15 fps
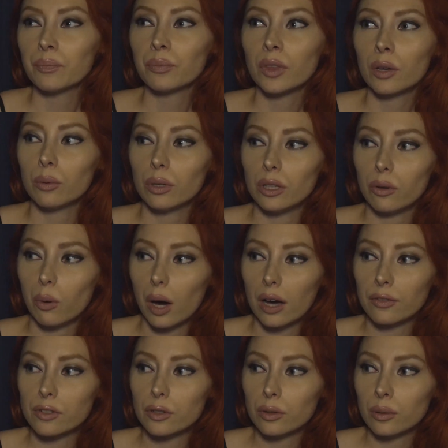What you
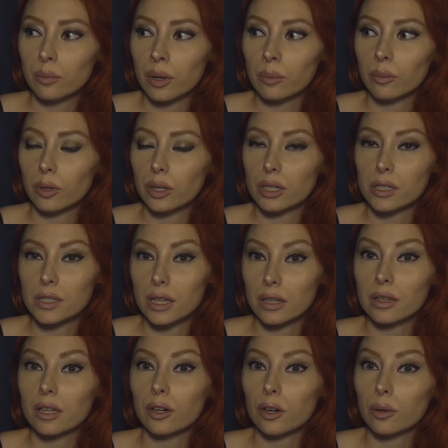have to remember is that
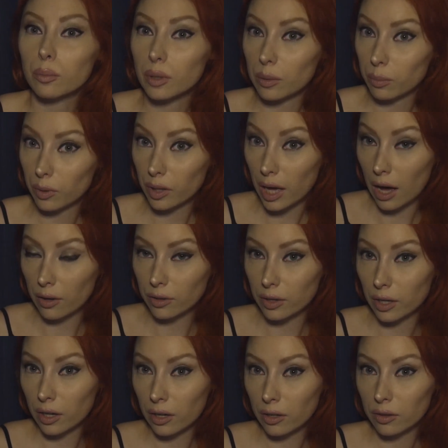there are people out
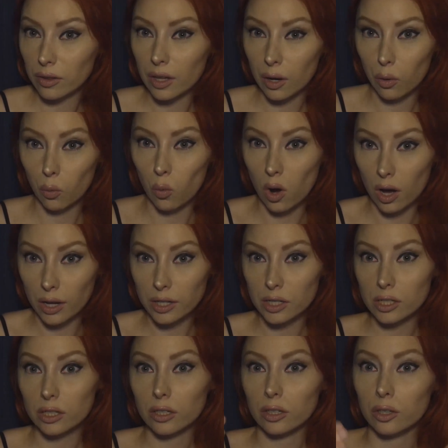there that want
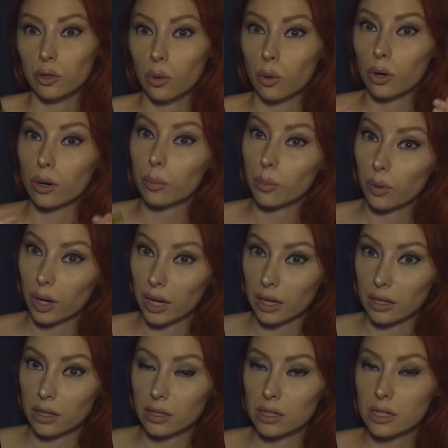your
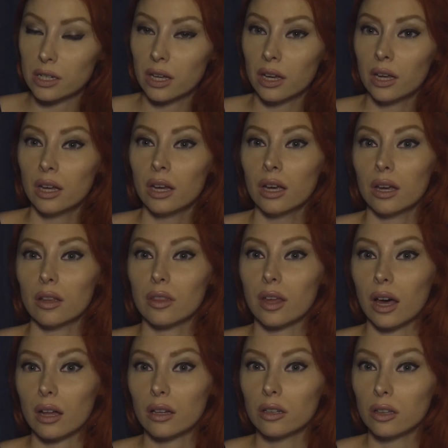brand,
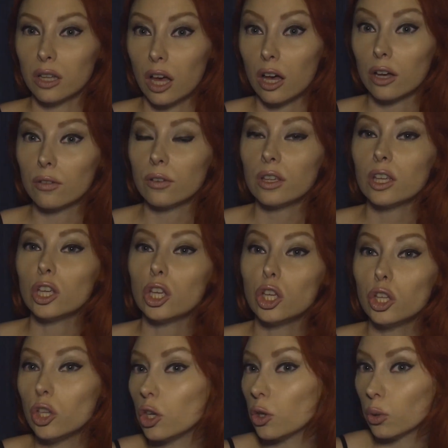that love
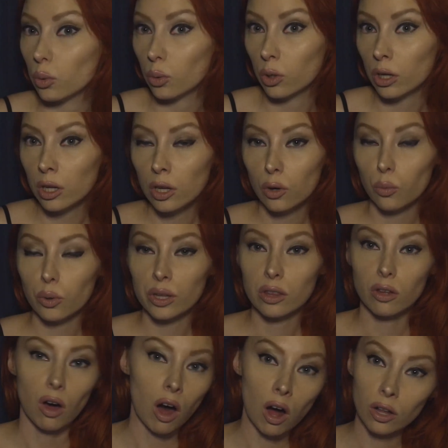you with
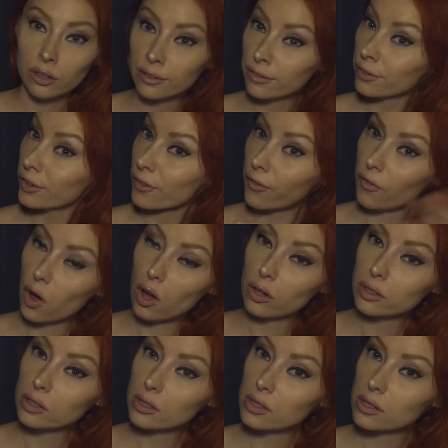all of your
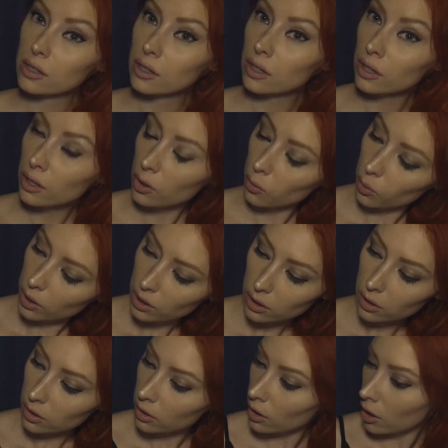faults, with
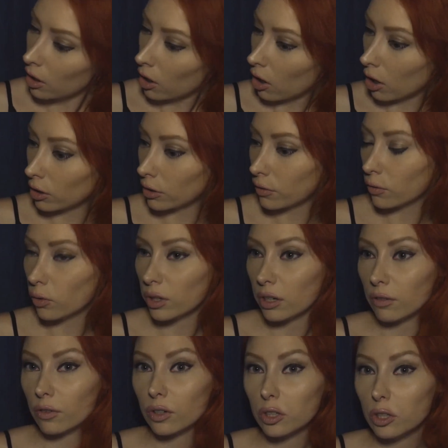all of
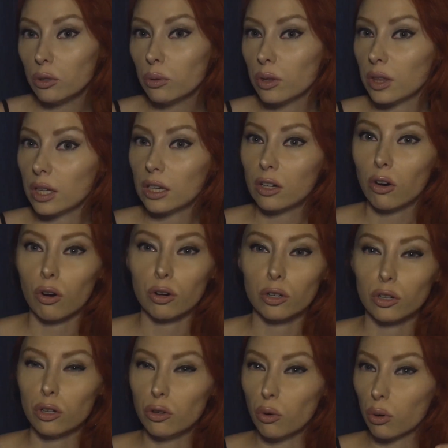whatever you think are
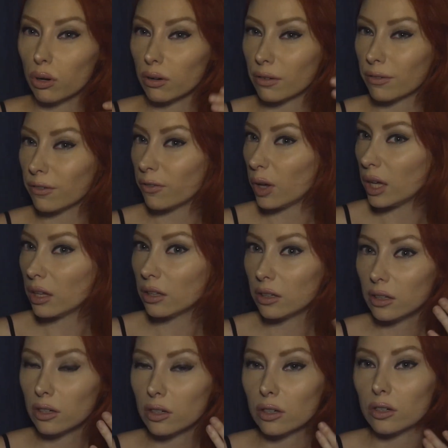your
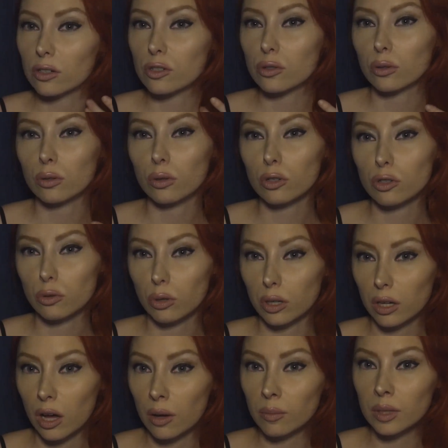failures or your
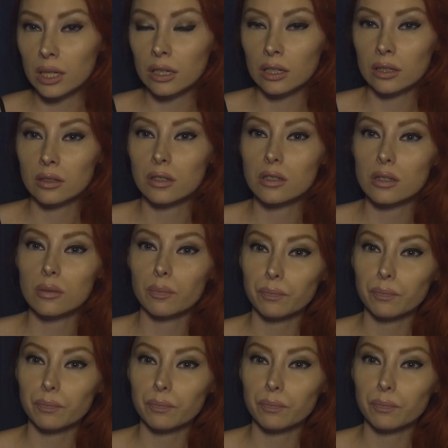shortcomings.